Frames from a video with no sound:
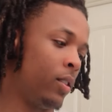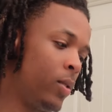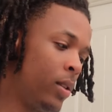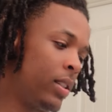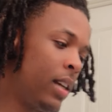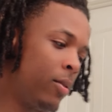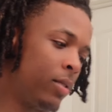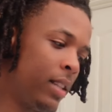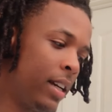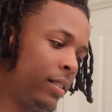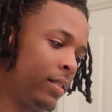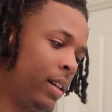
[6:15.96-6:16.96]
twist out was
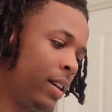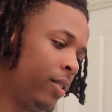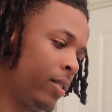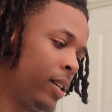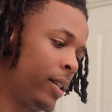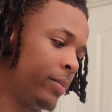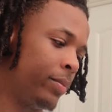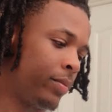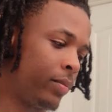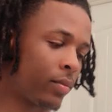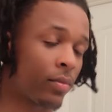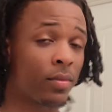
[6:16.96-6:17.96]
nice, I ain't gonna lie.
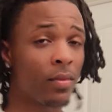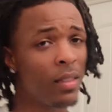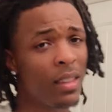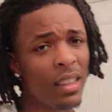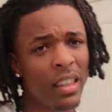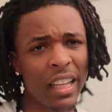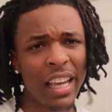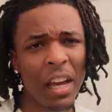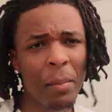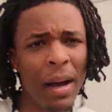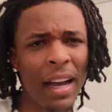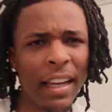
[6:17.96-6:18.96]

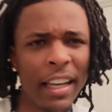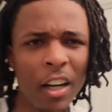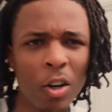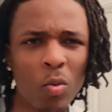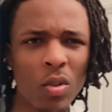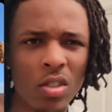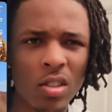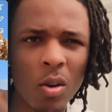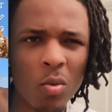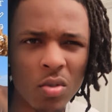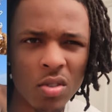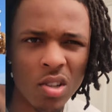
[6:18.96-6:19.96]
Man, my hair was
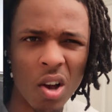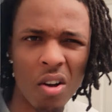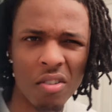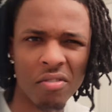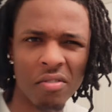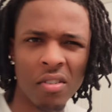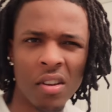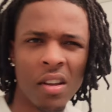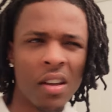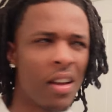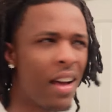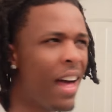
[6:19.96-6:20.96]
so
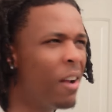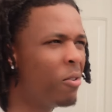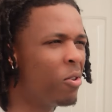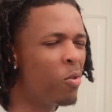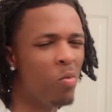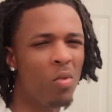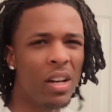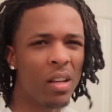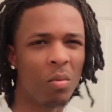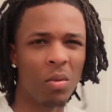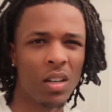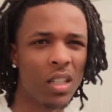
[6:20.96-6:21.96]
soft. I don't know what
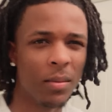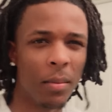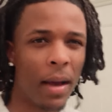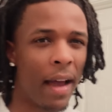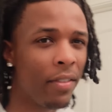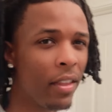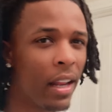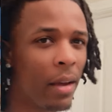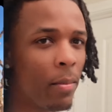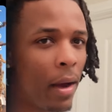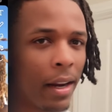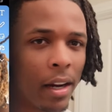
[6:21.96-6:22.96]
it was, after
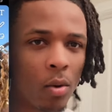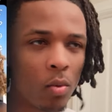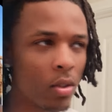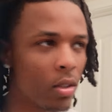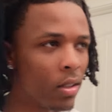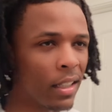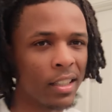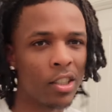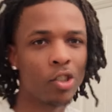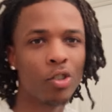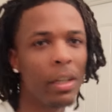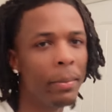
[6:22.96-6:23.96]
that, my hair was
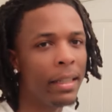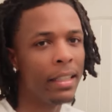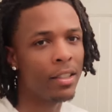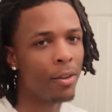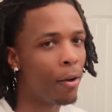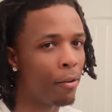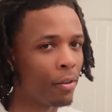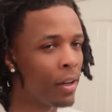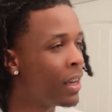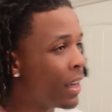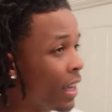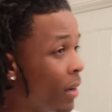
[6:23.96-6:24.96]
extremely soft.
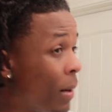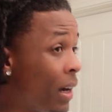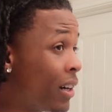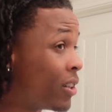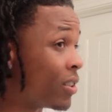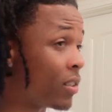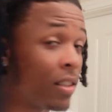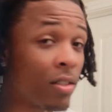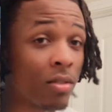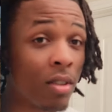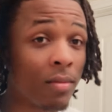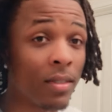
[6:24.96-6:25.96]
And my hair is still
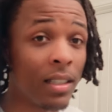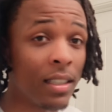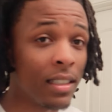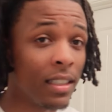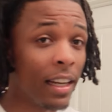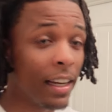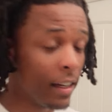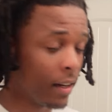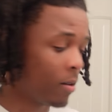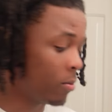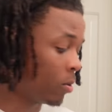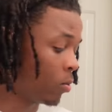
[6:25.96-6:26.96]
soft to this day. I
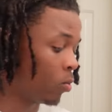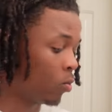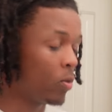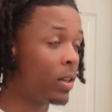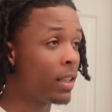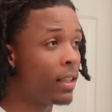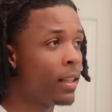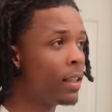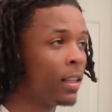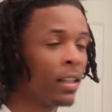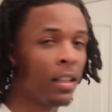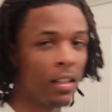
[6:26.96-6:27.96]
don't know what
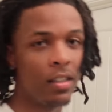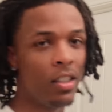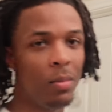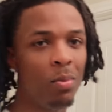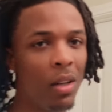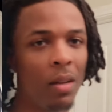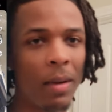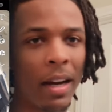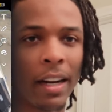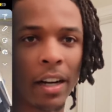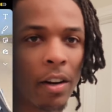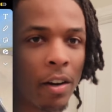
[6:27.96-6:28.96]
she put in my
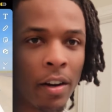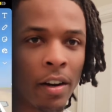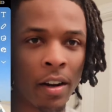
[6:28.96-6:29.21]
hair